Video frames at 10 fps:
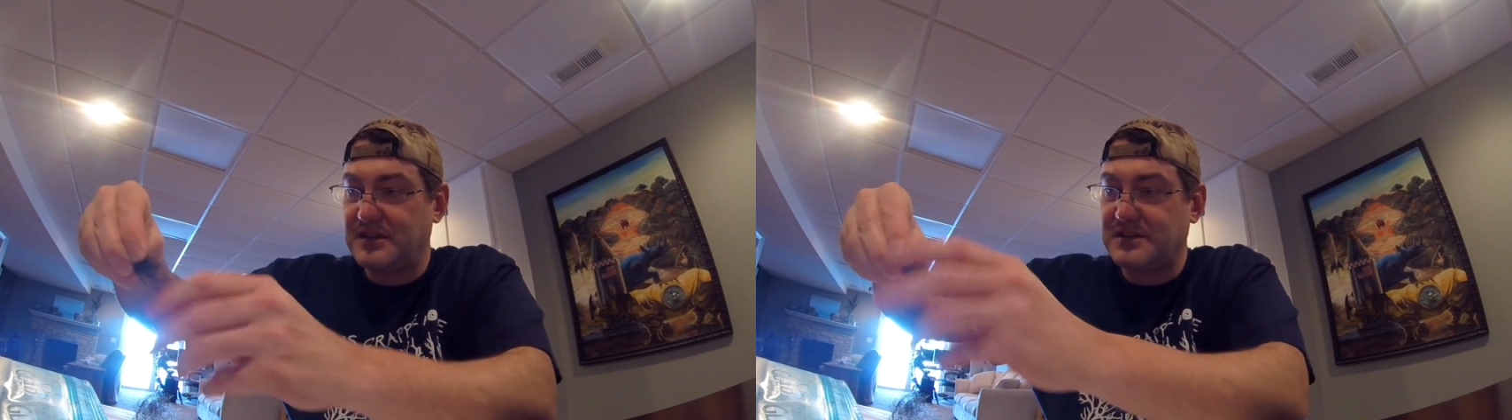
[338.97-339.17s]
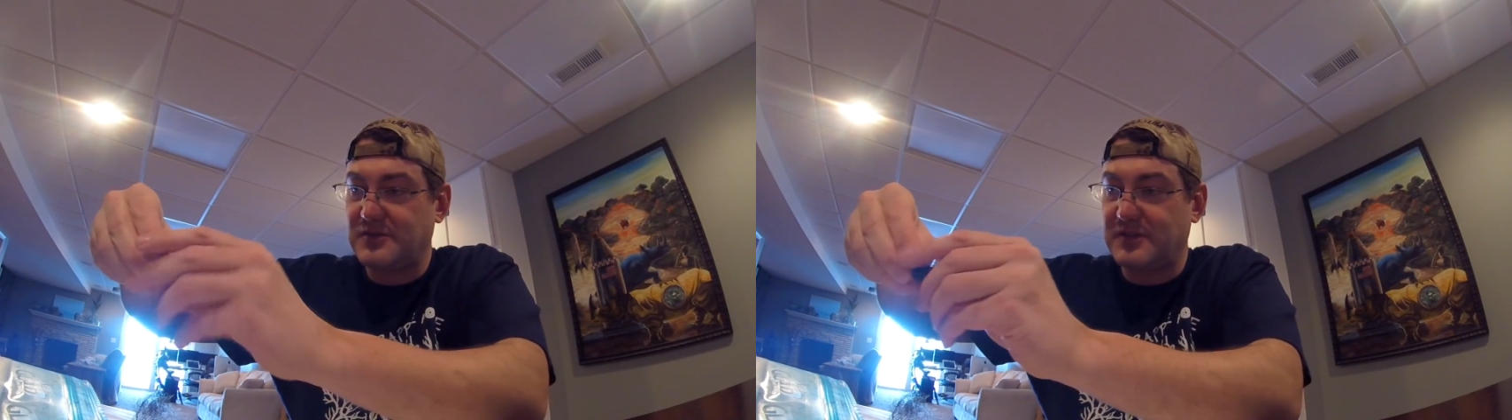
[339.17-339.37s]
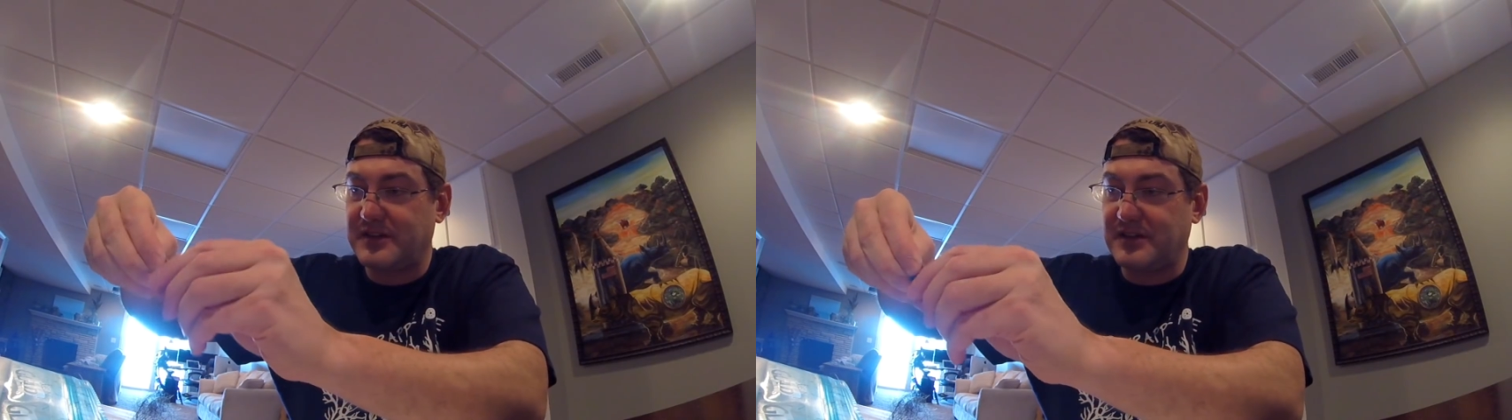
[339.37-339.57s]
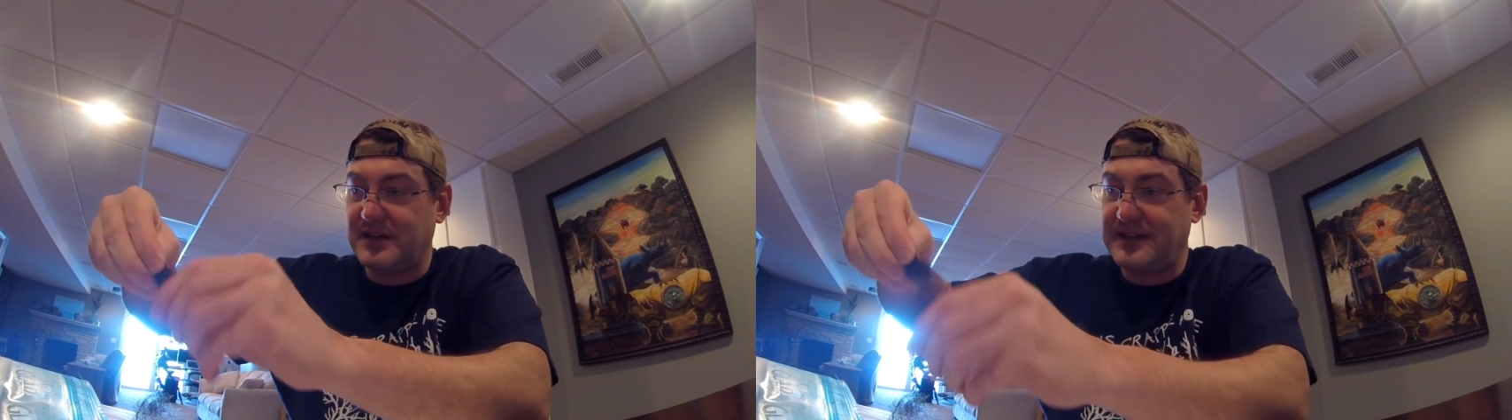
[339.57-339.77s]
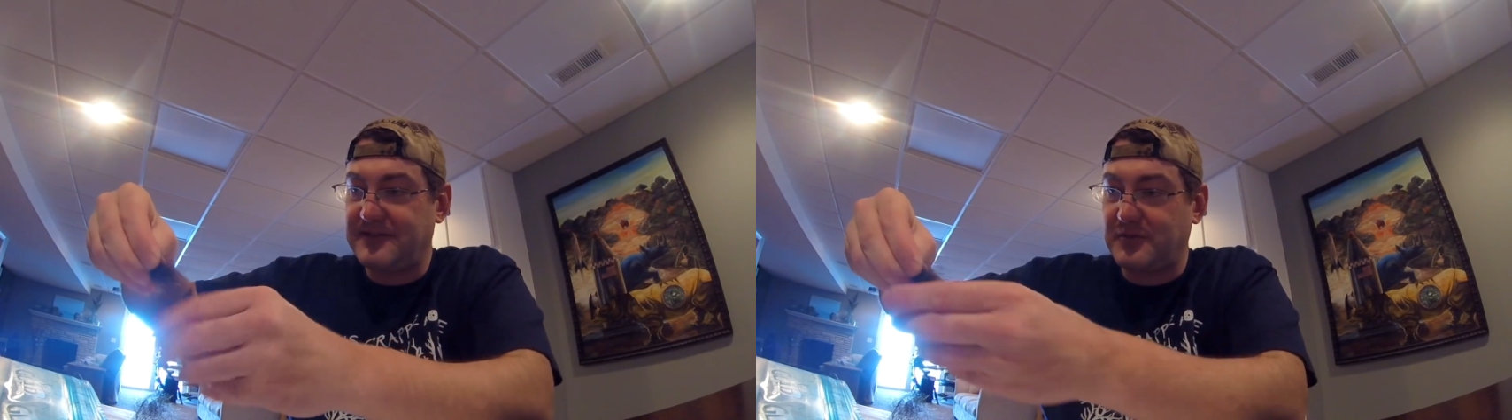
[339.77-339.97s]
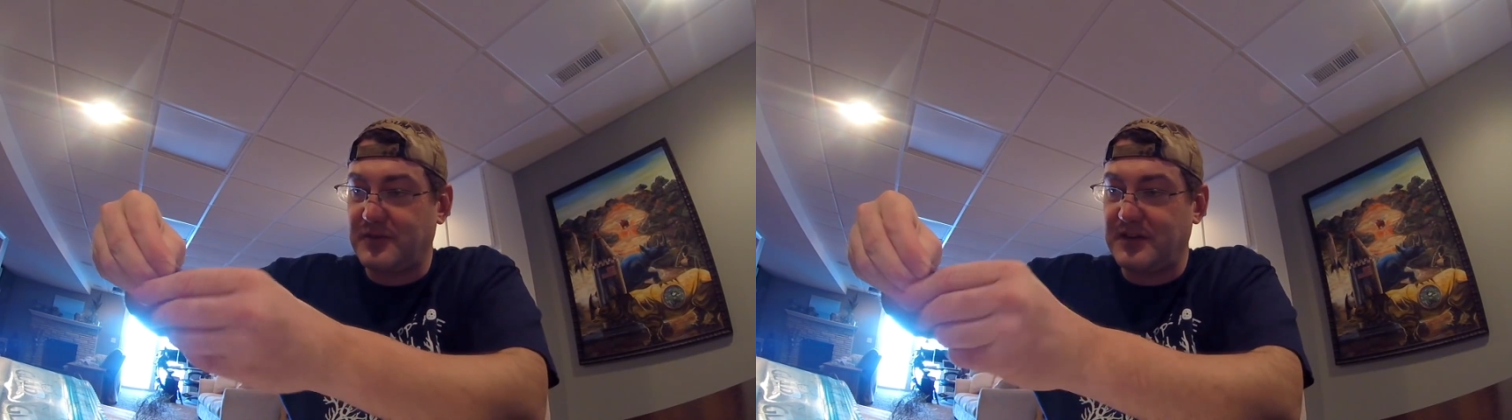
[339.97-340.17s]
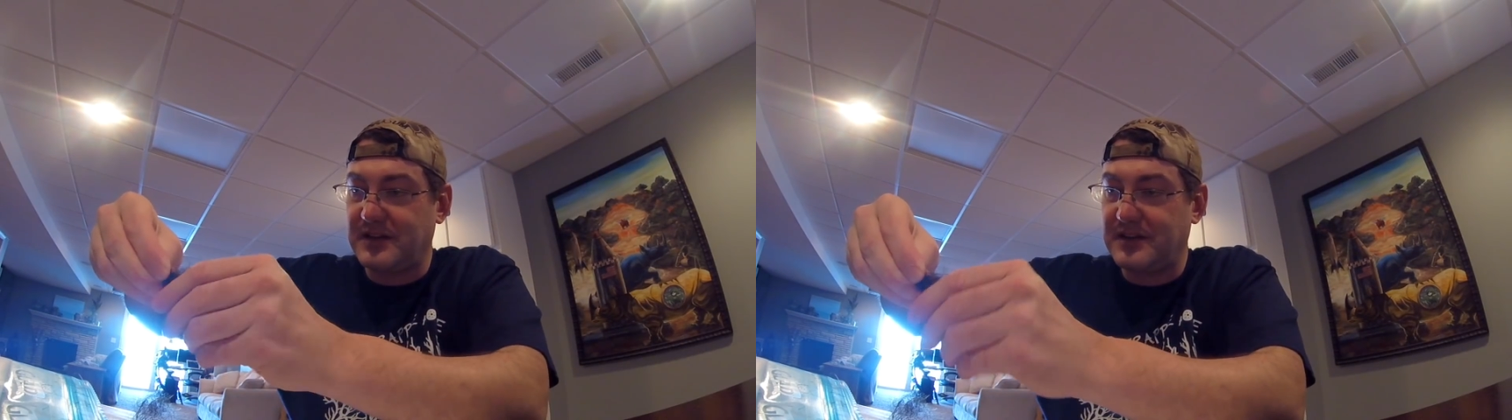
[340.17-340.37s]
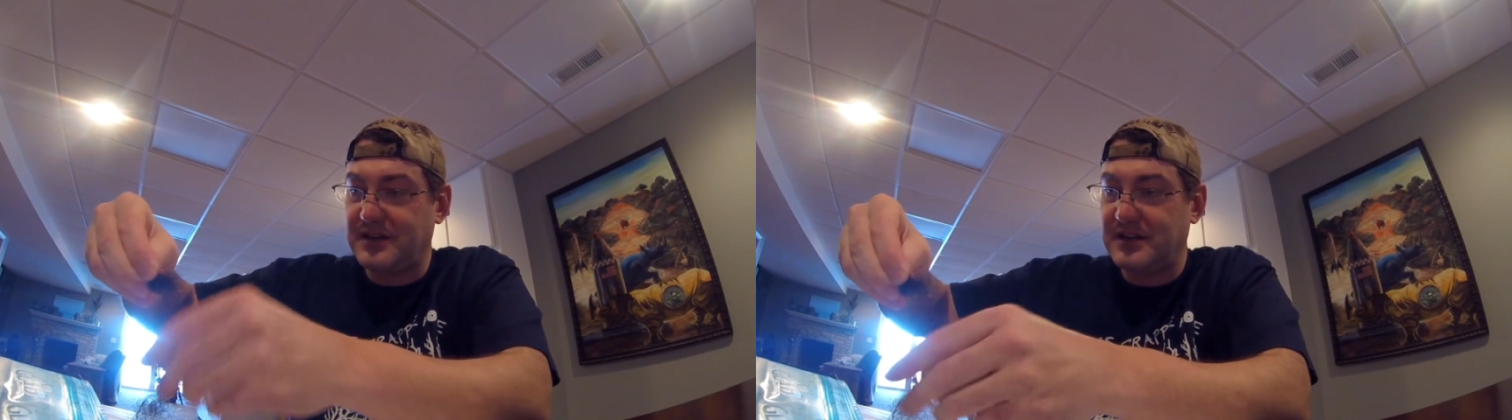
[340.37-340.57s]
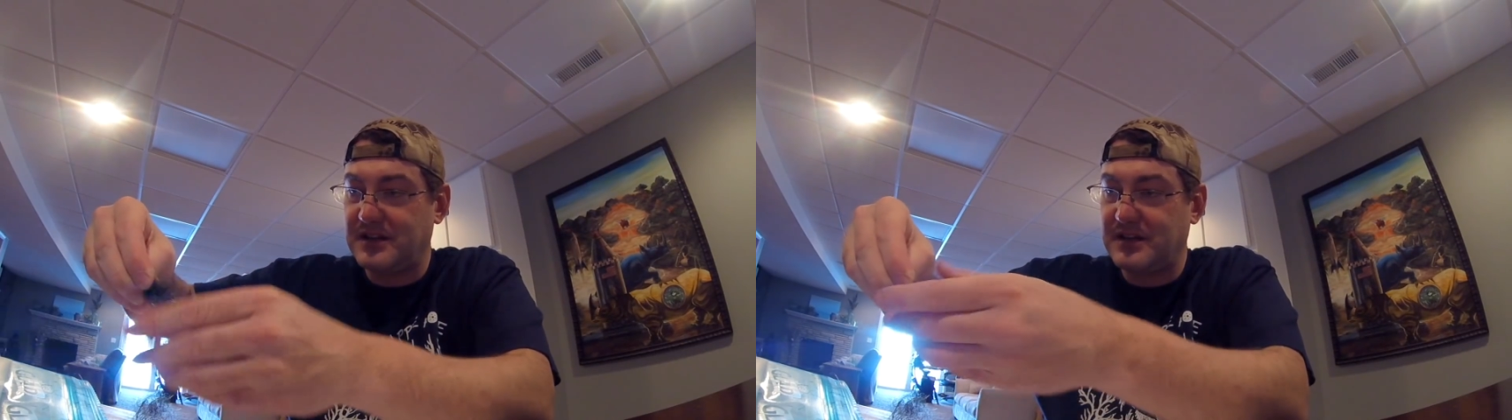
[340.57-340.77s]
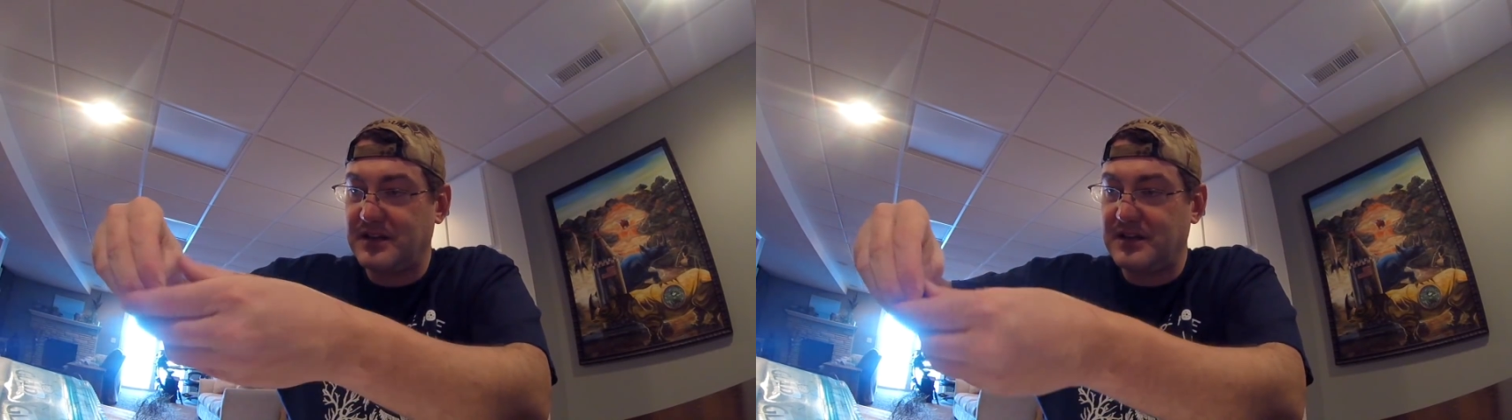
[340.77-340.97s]
So what you're left with
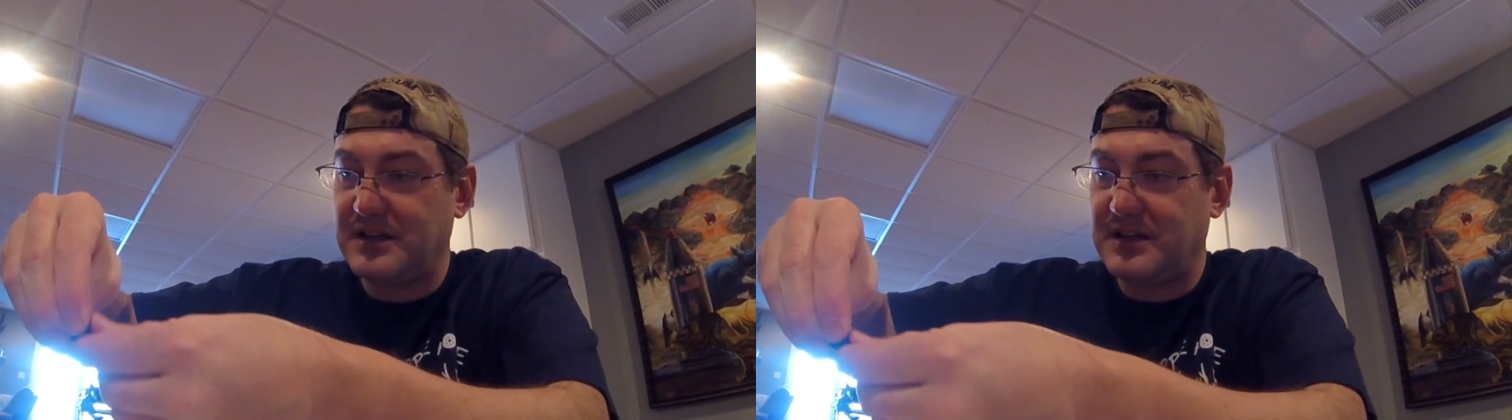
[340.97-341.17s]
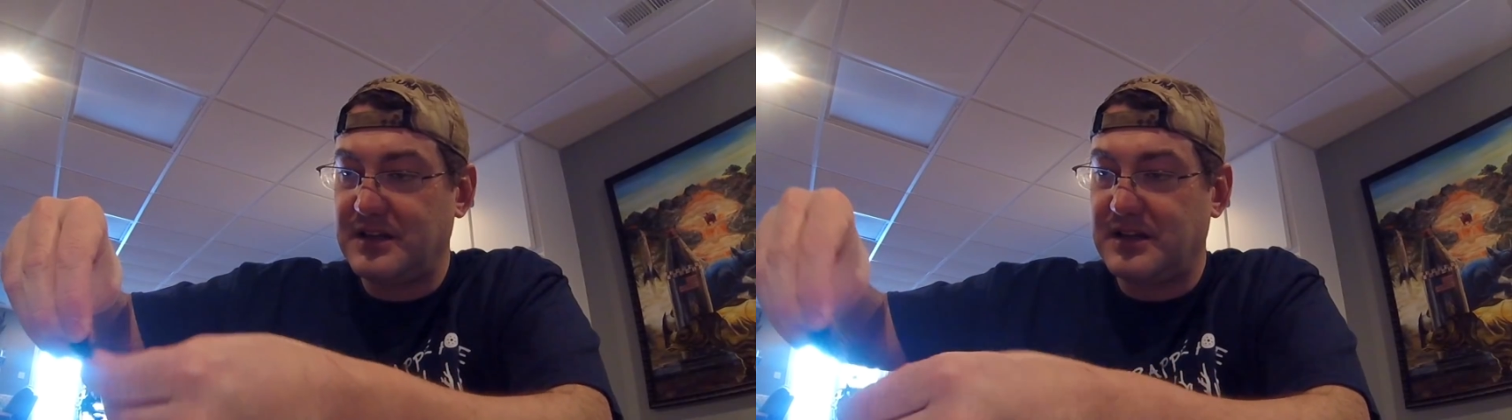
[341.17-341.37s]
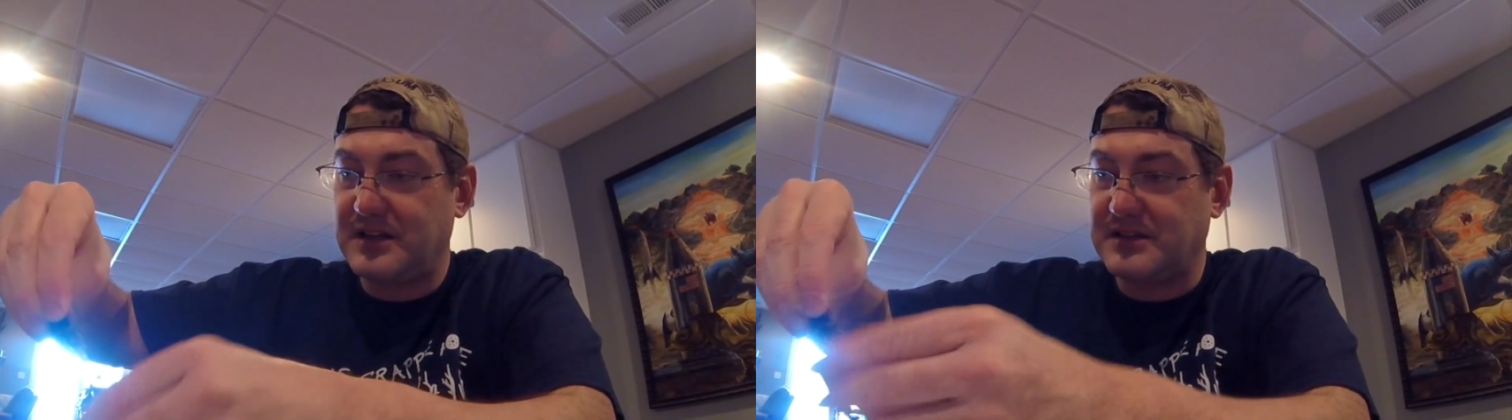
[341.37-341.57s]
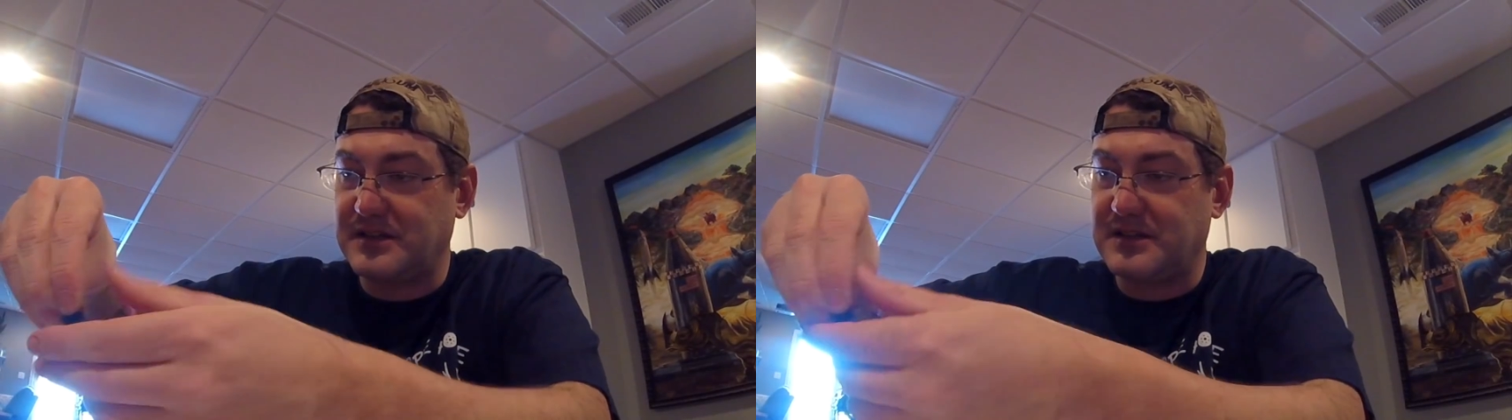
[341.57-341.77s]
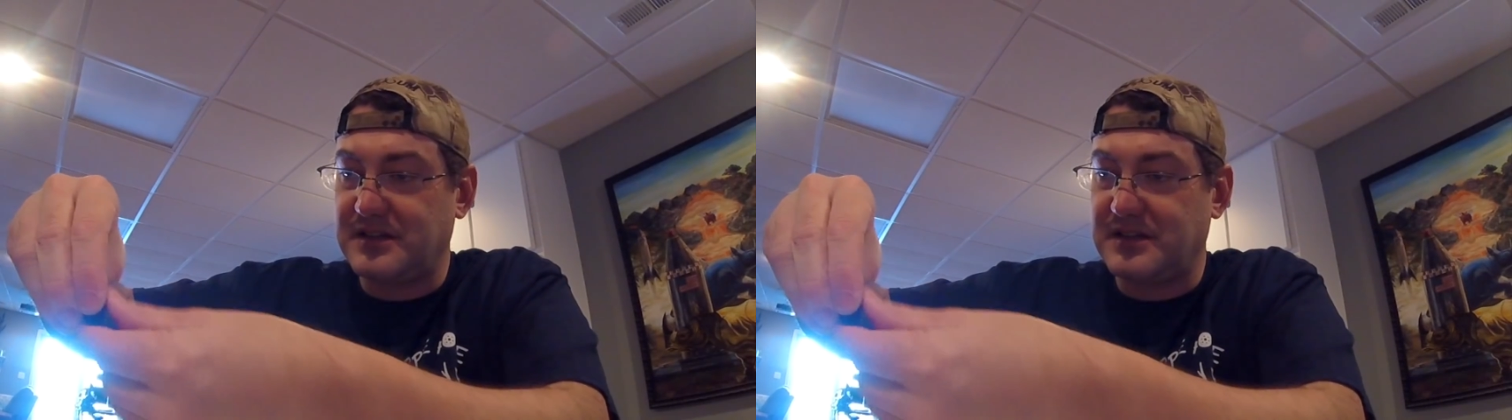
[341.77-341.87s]
is a